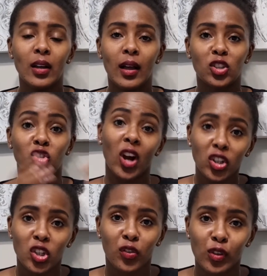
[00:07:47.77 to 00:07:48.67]

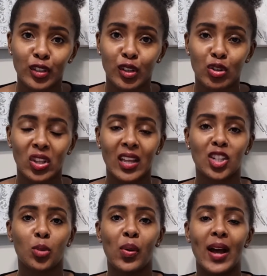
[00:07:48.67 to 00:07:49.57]
structure for a social
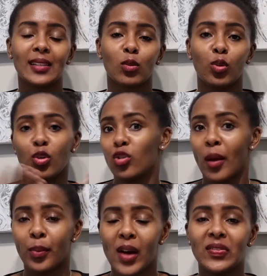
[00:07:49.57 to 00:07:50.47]
enterprise or your
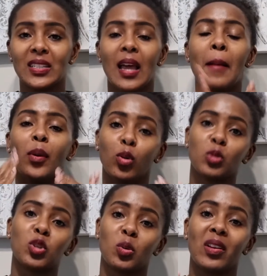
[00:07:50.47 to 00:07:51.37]
nonprofit, but also
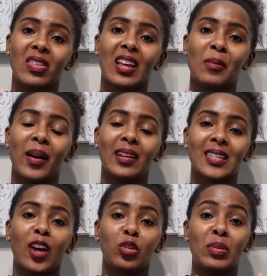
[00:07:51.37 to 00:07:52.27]
what you want to think about is
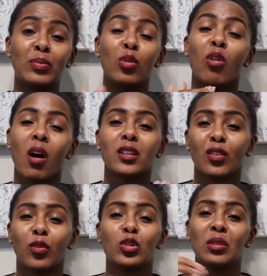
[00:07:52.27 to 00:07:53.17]
how do people who can't
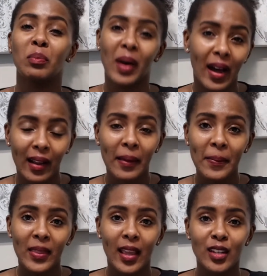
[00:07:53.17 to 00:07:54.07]
afford to buy
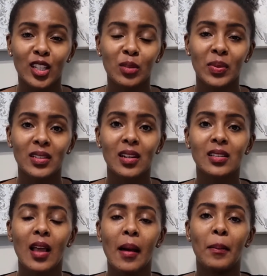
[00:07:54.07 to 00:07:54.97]
into the business
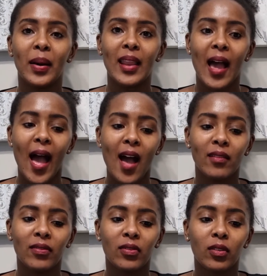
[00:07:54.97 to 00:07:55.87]
but
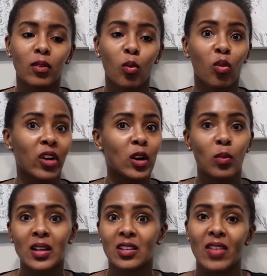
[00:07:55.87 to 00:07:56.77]
have great
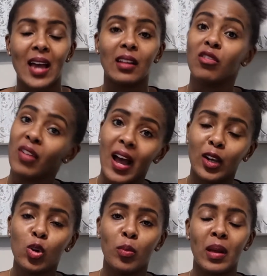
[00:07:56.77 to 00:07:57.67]
ways of adding
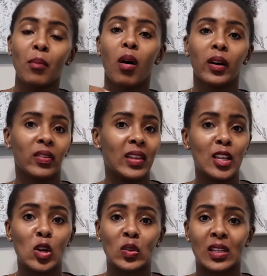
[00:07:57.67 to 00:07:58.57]
value or being part of the
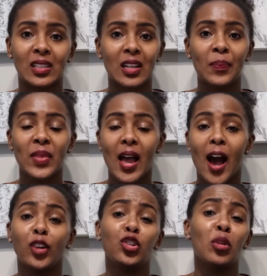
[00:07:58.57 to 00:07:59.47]
ecosystem, how do your